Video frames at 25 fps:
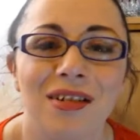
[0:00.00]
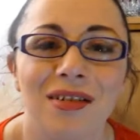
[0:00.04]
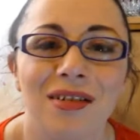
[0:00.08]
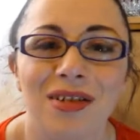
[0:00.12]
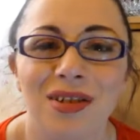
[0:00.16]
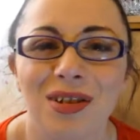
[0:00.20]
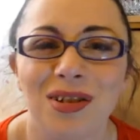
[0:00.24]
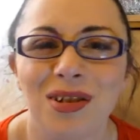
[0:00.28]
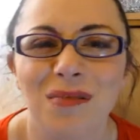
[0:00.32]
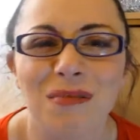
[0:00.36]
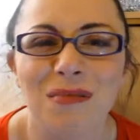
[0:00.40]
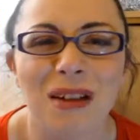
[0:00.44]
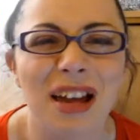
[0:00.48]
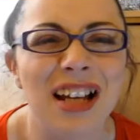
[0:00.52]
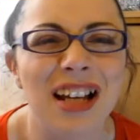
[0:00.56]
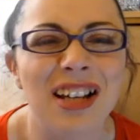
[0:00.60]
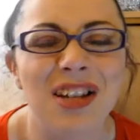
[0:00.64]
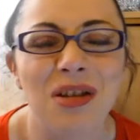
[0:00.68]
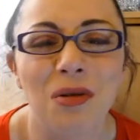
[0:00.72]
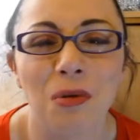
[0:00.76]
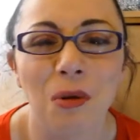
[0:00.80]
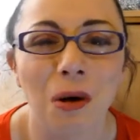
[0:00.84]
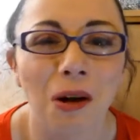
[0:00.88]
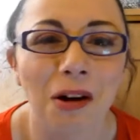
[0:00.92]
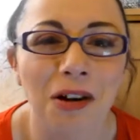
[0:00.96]
just makes
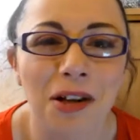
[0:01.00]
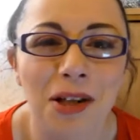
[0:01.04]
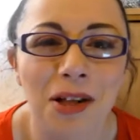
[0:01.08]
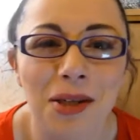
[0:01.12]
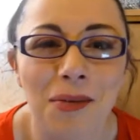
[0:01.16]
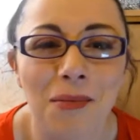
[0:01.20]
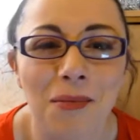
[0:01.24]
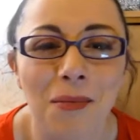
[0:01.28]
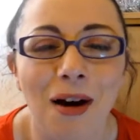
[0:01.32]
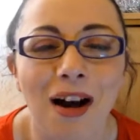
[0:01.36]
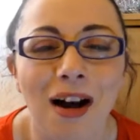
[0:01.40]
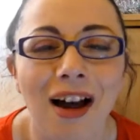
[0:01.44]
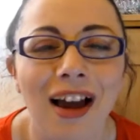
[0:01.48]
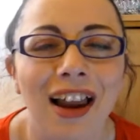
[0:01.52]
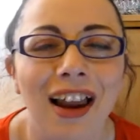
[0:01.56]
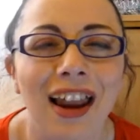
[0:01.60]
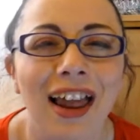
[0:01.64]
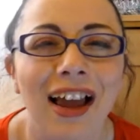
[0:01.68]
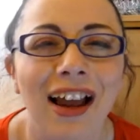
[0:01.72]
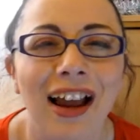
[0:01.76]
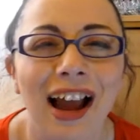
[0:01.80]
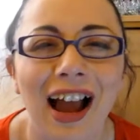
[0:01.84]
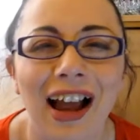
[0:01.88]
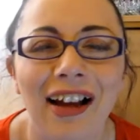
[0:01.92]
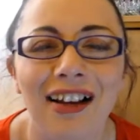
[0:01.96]
you want to smile.
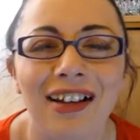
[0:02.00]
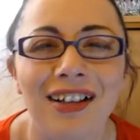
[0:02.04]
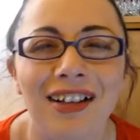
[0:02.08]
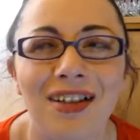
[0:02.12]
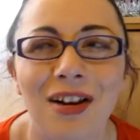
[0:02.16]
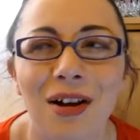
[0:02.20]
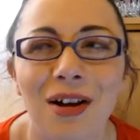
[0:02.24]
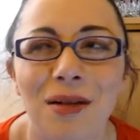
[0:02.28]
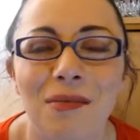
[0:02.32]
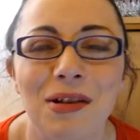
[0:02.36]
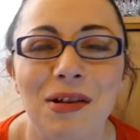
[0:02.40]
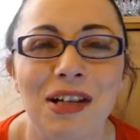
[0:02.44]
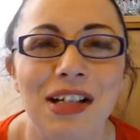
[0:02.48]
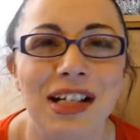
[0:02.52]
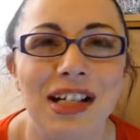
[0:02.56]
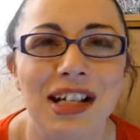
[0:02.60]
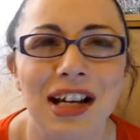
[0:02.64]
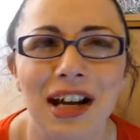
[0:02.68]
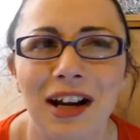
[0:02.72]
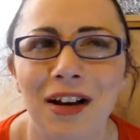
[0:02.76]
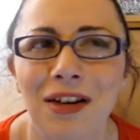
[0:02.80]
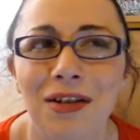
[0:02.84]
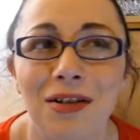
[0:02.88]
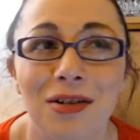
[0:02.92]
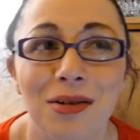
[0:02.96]
Like, any time of the
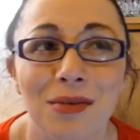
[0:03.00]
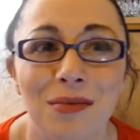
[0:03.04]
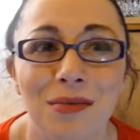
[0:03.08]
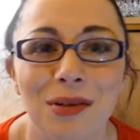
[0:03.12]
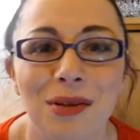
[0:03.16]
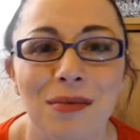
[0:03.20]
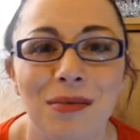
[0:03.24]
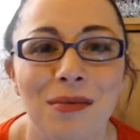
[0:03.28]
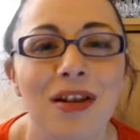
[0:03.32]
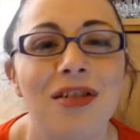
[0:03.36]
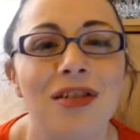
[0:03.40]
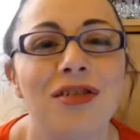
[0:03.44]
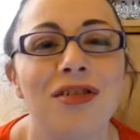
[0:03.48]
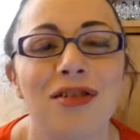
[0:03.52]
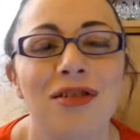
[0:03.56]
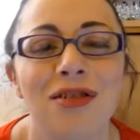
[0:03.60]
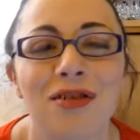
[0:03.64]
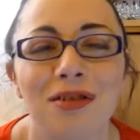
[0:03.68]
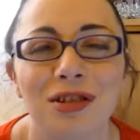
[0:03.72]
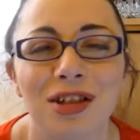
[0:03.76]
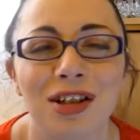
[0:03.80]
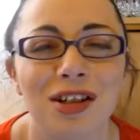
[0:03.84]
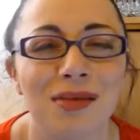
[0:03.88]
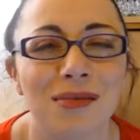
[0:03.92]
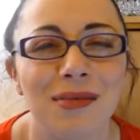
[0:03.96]
year somebody mentions
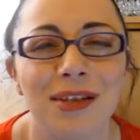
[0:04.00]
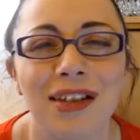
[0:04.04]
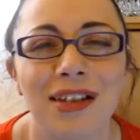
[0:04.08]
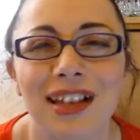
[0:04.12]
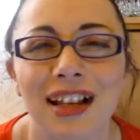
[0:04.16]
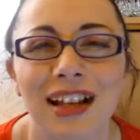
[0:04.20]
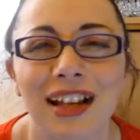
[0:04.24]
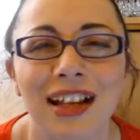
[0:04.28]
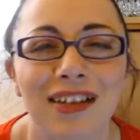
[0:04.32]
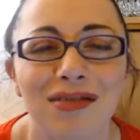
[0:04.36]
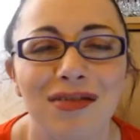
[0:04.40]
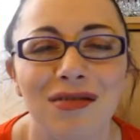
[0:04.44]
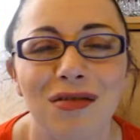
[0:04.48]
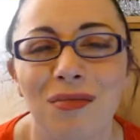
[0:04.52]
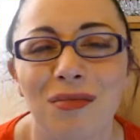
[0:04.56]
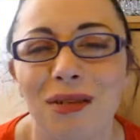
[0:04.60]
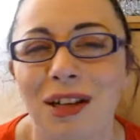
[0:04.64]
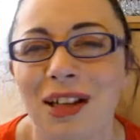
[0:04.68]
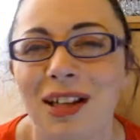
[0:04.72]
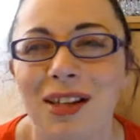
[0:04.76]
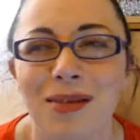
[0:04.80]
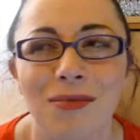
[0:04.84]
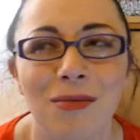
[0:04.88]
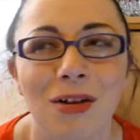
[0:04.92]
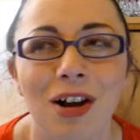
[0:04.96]
Christmas, like, you have a
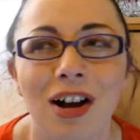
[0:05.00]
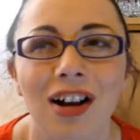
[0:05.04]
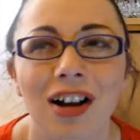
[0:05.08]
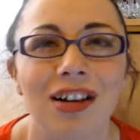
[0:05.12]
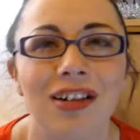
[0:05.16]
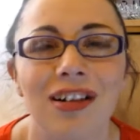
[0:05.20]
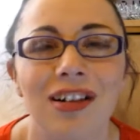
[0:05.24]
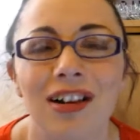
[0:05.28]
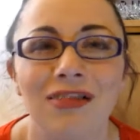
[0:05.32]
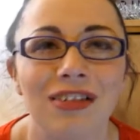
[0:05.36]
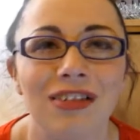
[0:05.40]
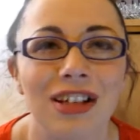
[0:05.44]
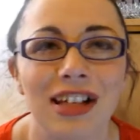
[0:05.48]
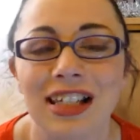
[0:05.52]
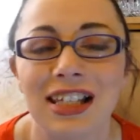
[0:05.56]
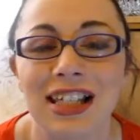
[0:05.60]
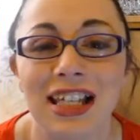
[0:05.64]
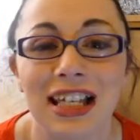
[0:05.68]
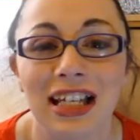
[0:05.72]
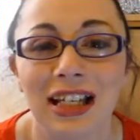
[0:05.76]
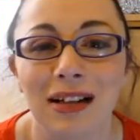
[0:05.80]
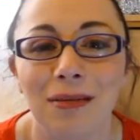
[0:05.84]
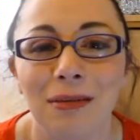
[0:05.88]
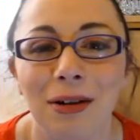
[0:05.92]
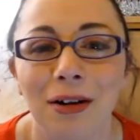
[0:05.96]
big smile on your face
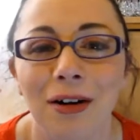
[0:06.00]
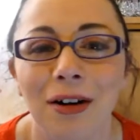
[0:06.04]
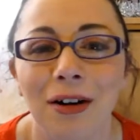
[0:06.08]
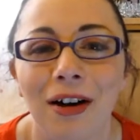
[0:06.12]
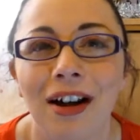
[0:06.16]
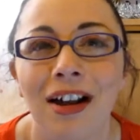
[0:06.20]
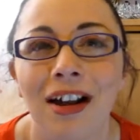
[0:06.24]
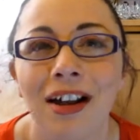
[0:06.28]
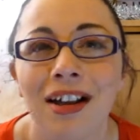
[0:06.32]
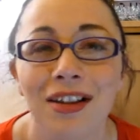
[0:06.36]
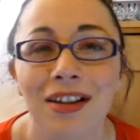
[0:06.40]
thinking about it.